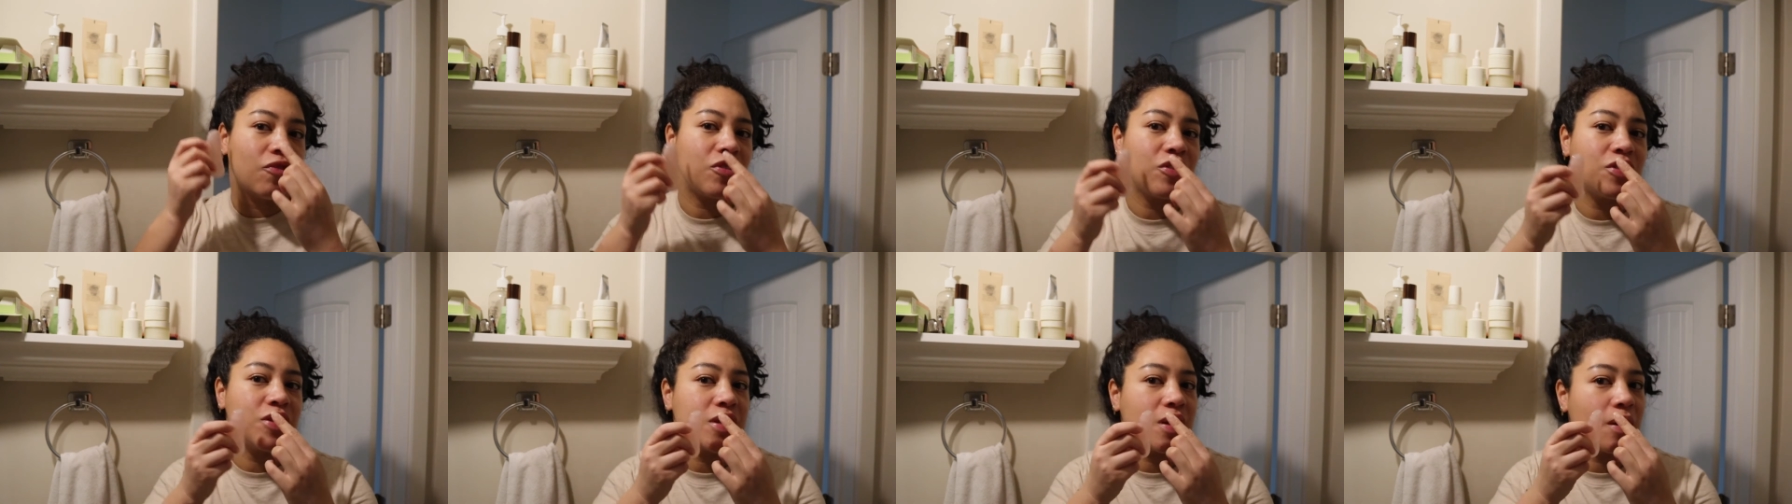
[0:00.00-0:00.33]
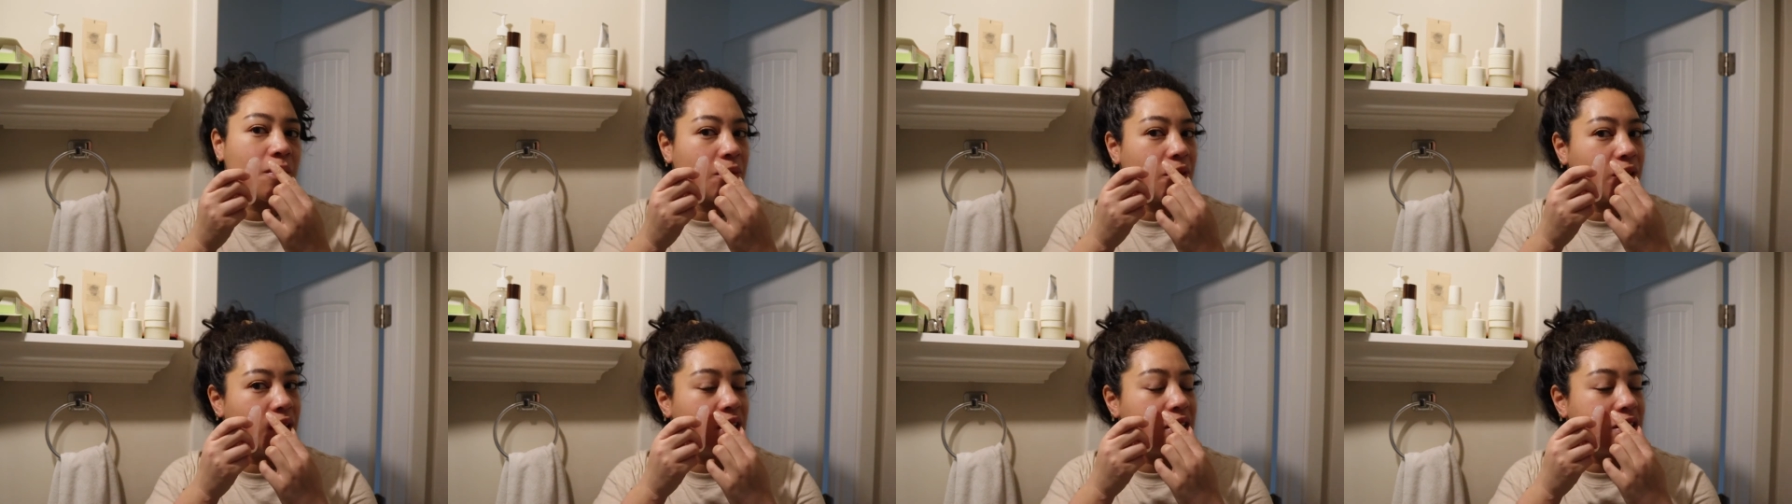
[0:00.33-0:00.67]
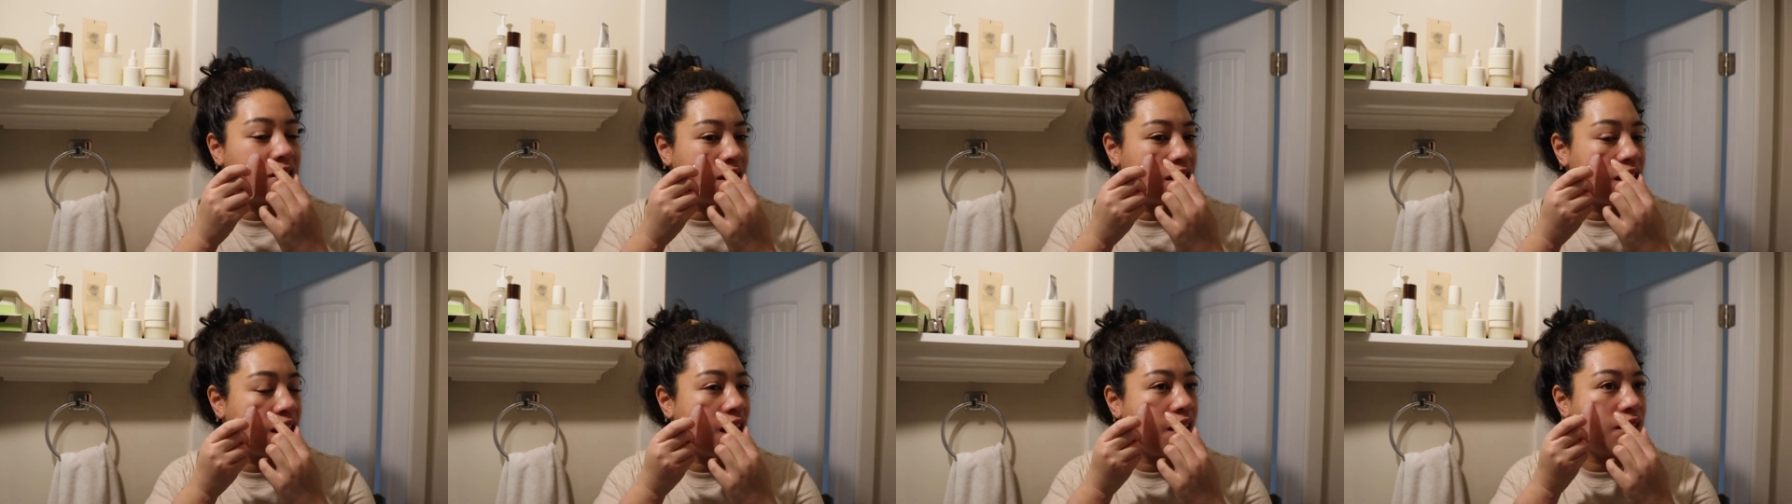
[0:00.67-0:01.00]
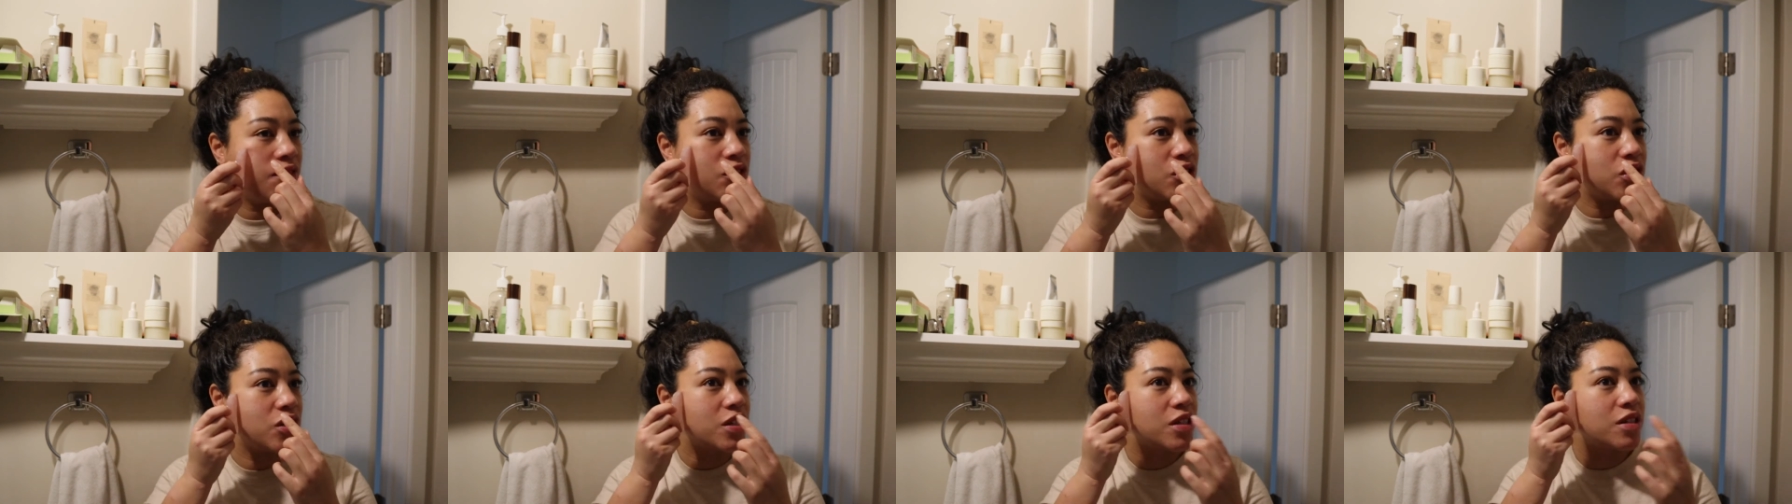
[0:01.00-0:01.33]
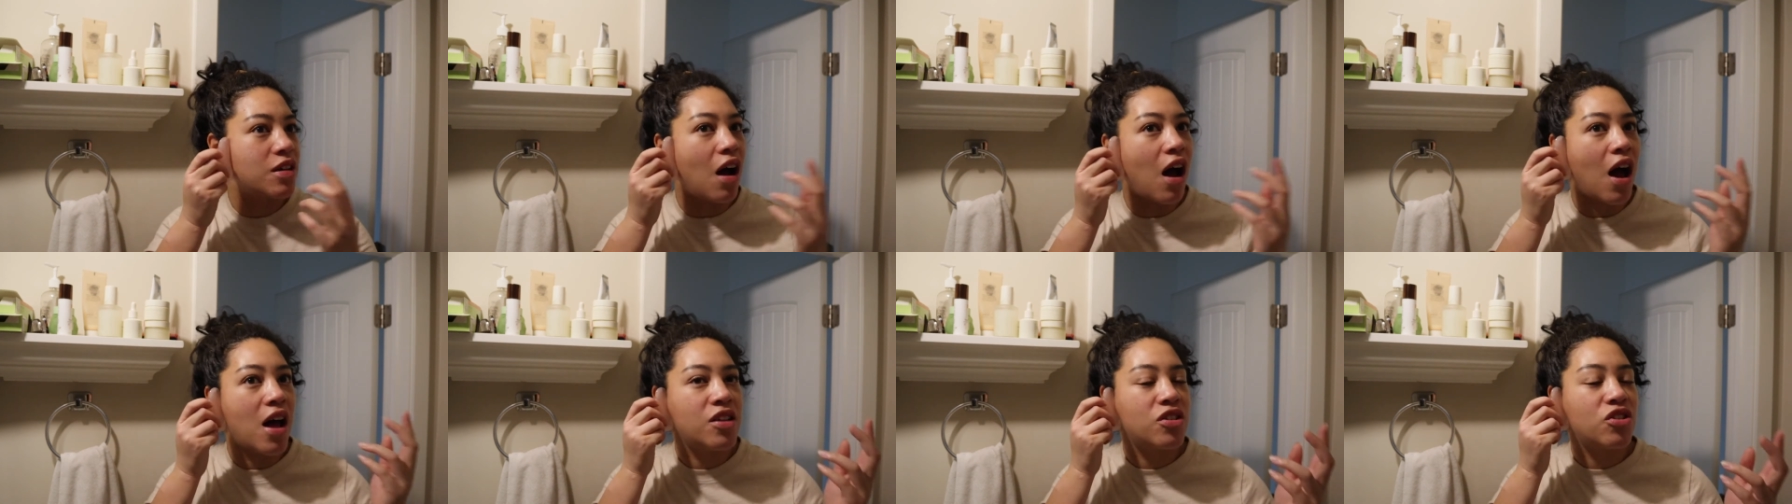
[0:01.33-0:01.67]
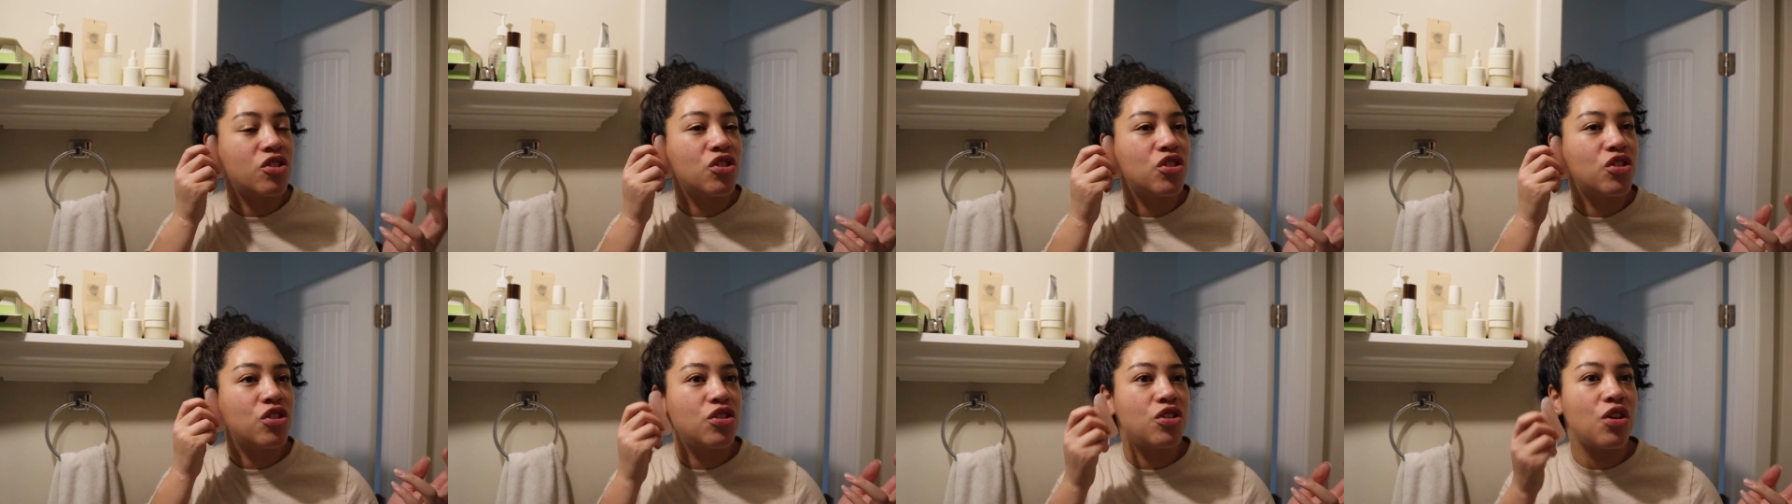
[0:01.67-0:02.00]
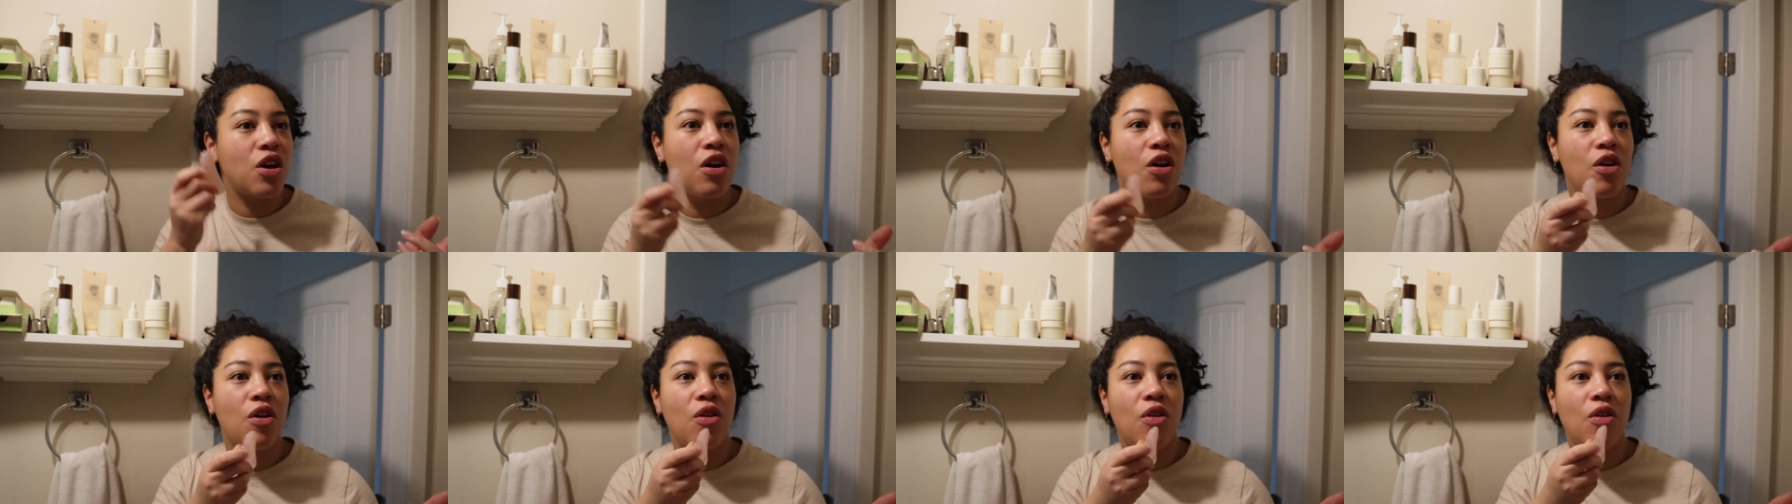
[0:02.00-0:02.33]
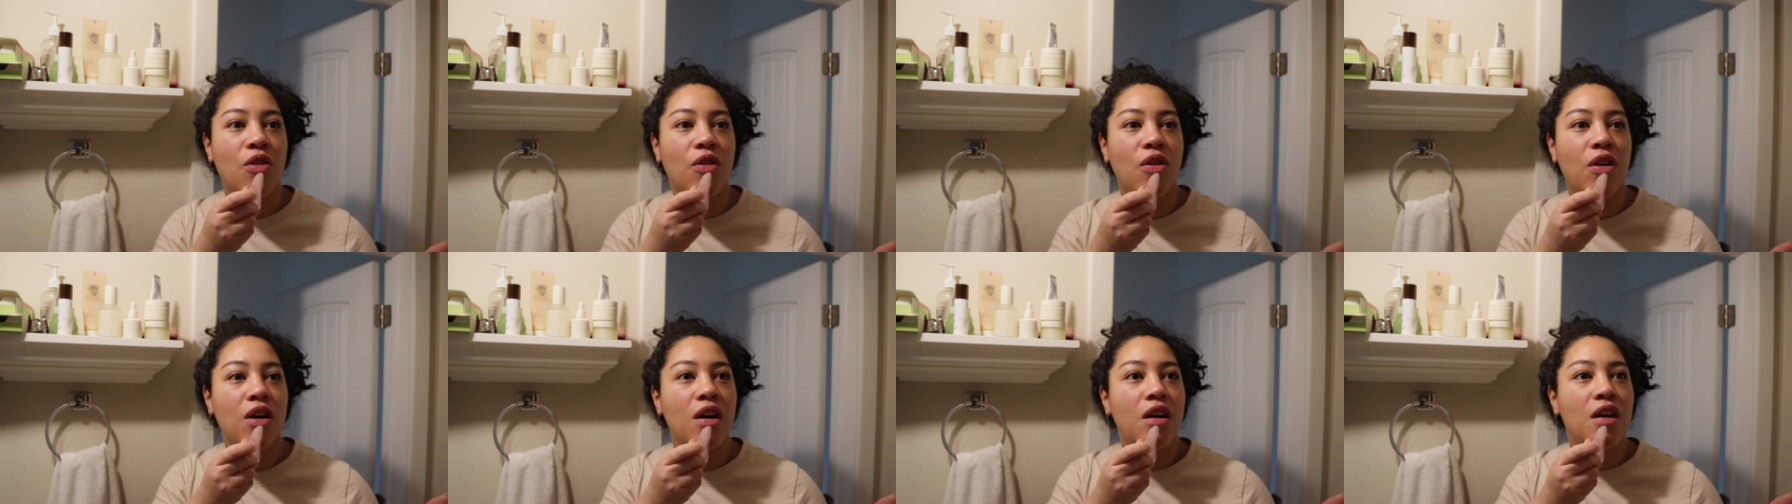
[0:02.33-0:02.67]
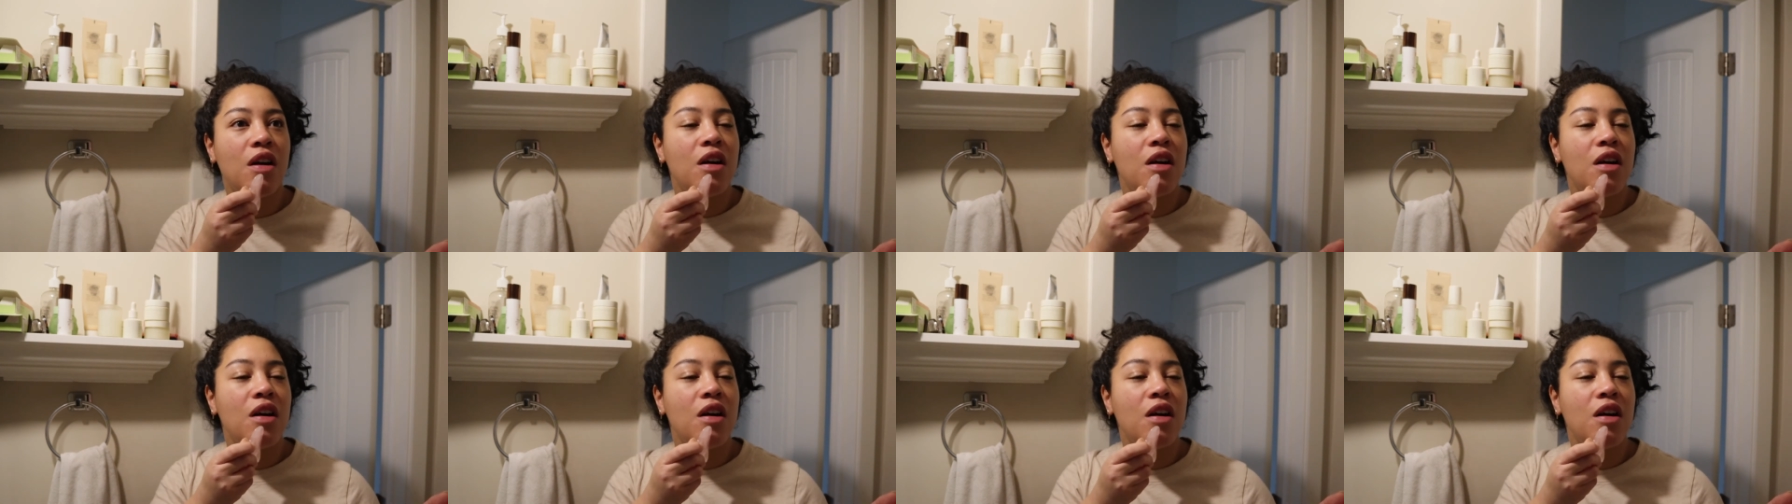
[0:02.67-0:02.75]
For some reason, I've just gotten so